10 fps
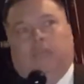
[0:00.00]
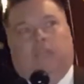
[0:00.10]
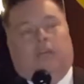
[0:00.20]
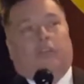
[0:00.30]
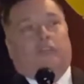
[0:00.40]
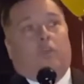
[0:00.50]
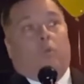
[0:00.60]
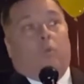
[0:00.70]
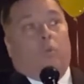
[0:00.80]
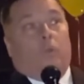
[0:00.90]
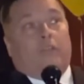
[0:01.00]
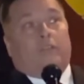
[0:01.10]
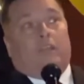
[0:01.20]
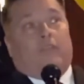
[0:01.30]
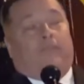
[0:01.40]
because
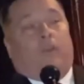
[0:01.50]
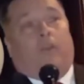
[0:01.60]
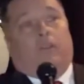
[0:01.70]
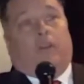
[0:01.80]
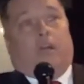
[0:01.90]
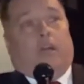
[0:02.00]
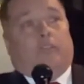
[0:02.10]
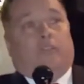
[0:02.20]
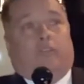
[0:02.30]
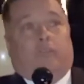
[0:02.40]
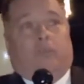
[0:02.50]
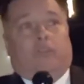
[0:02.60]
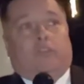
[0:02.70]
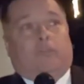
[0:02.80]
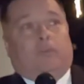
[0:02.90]
it's going to fall on us on the
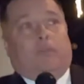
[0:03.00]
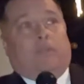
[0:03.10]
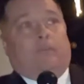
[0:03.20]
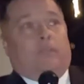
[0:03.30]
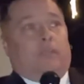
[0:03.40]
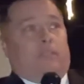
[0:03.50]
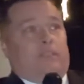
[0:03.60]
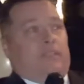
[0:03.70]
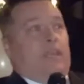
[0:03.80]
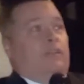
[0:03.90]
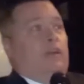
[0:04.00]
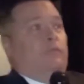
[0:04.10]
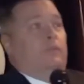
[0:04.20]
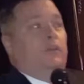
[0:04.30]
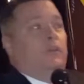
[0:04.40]
municipal level and the state
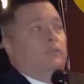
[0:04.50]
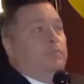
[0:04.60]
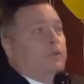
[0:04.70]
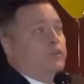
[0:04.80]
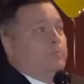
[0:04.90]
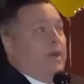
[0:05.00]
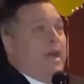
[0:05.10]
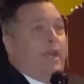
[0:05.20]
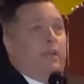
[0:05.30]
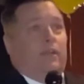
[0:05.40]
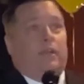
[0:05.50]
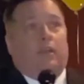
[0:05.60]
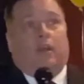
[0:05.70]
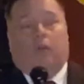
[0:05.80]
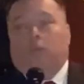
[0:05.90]
level to push back
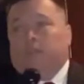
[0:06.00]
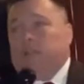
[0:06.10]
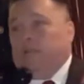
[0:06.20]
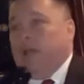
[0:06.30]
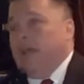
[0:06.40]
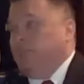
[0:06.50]
on what's going to